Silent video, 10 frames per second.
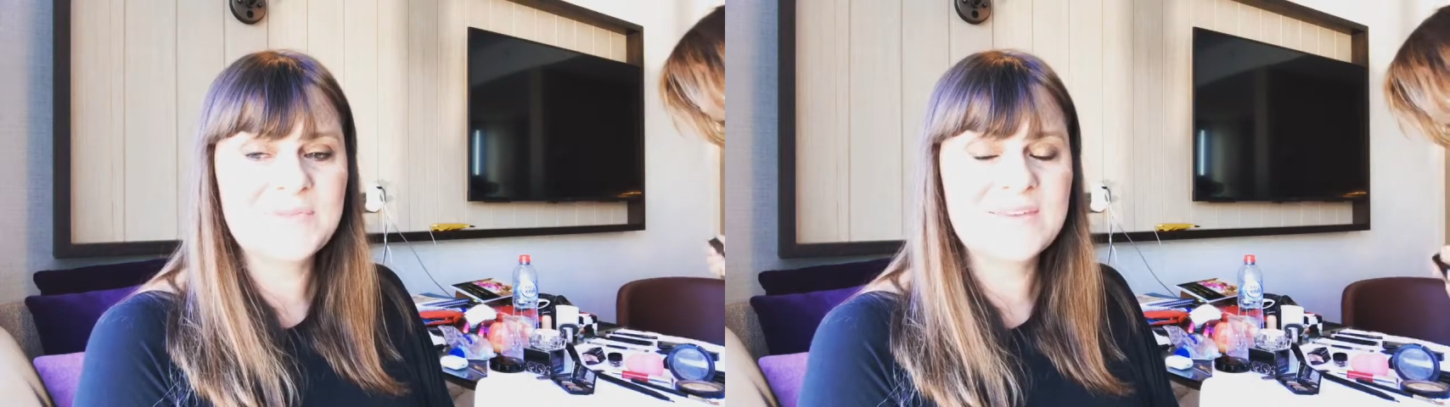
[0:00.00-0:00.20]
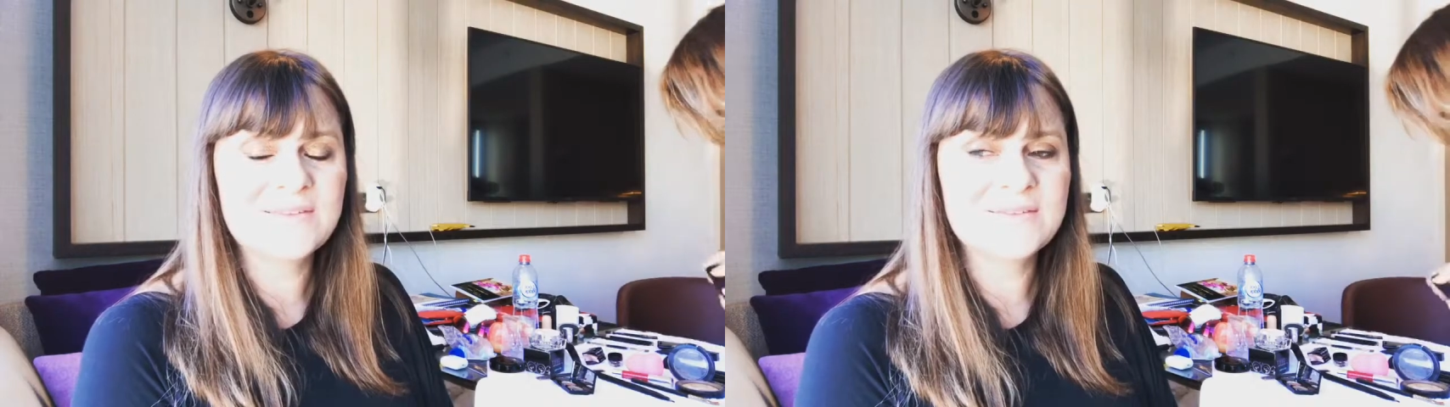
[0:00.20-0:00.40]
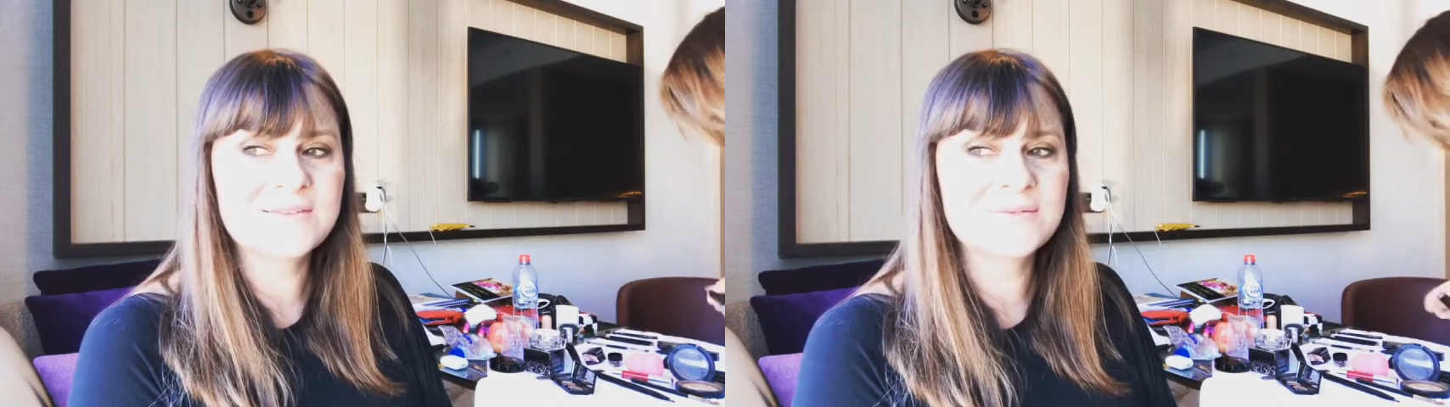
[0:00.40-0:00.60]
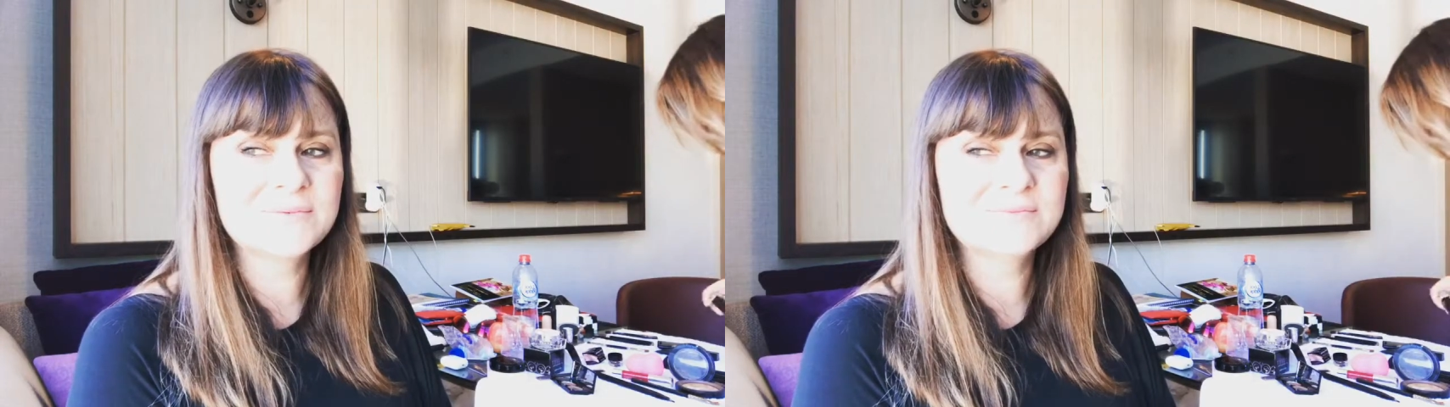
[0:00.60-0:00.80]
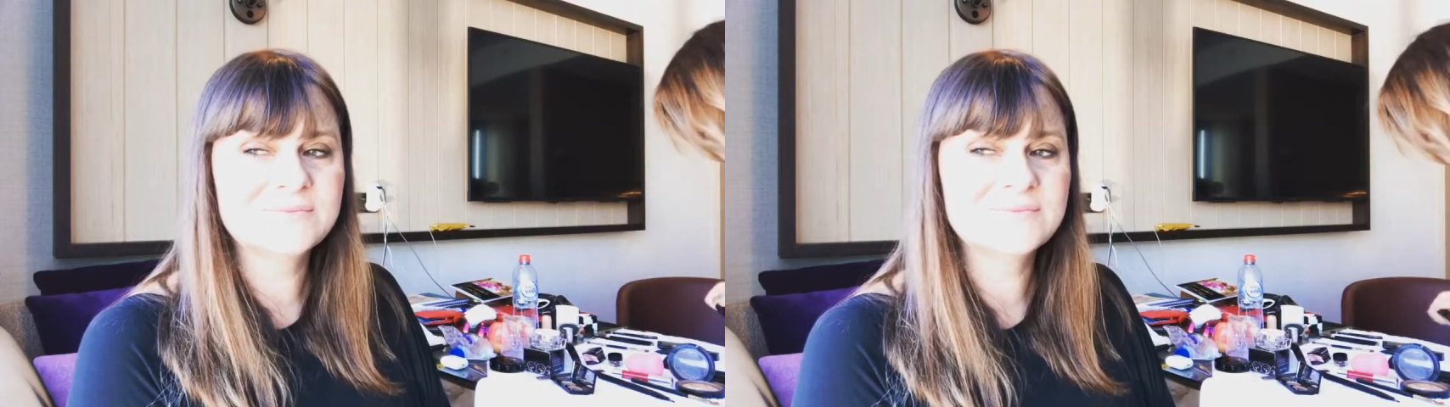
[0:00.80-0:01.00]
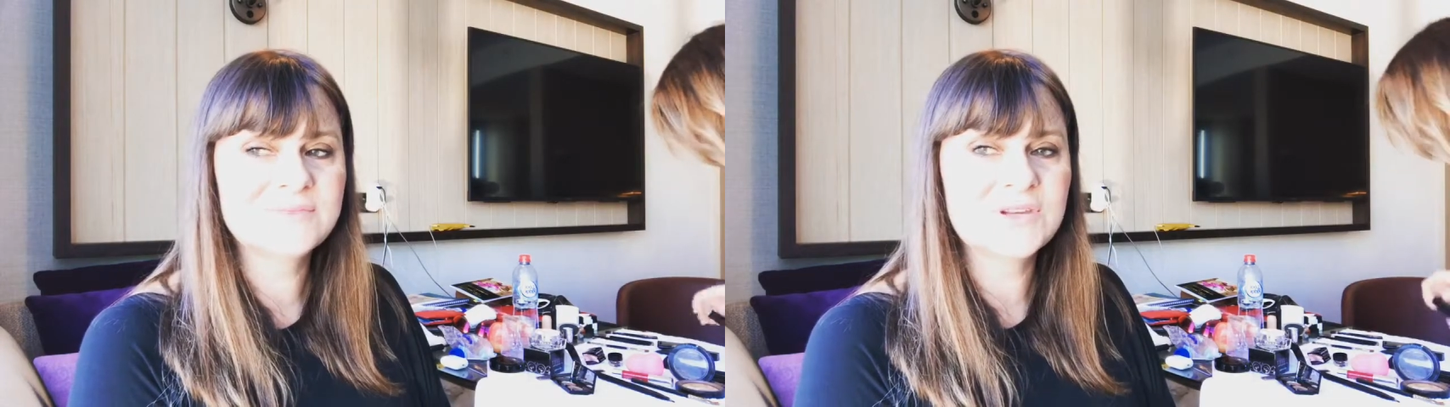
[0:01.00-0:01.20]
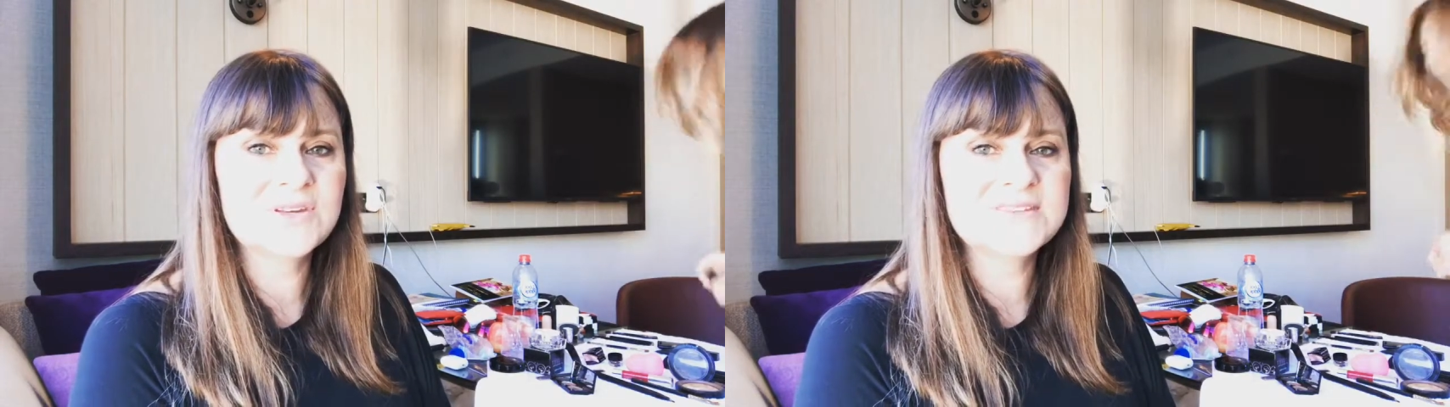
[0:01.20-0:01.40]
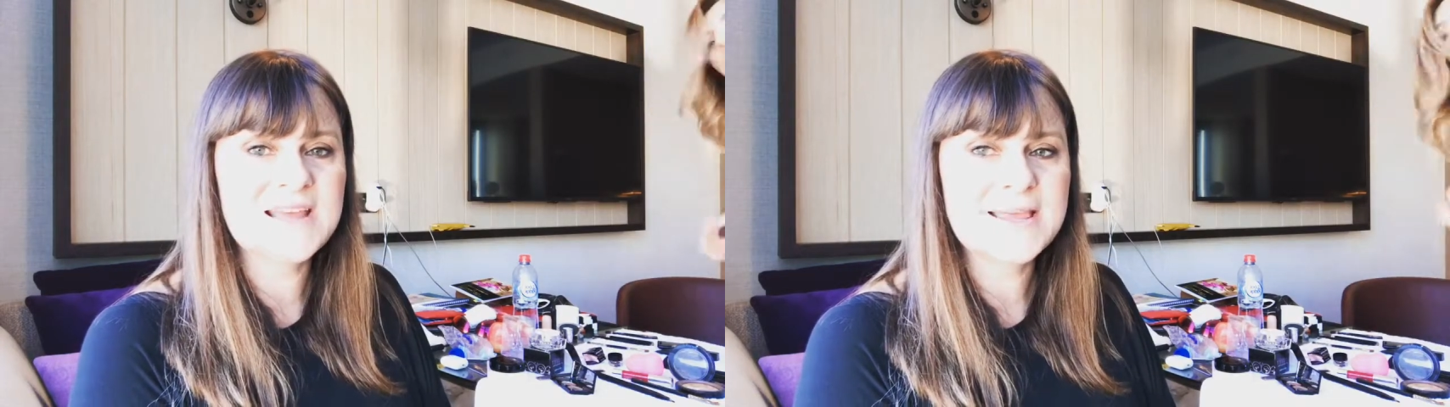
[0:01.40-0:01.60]
since
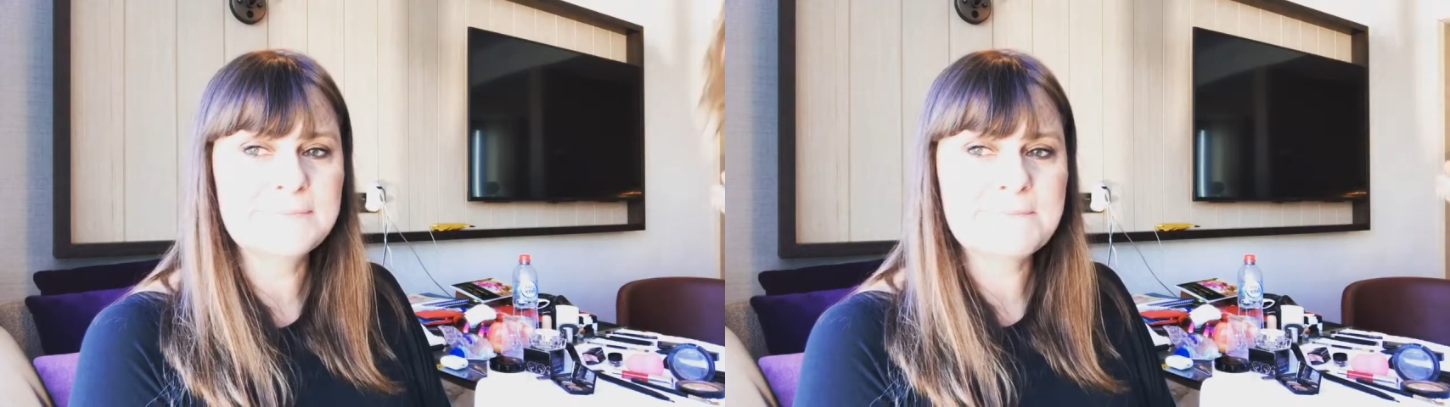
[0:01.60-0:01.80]
Thursday,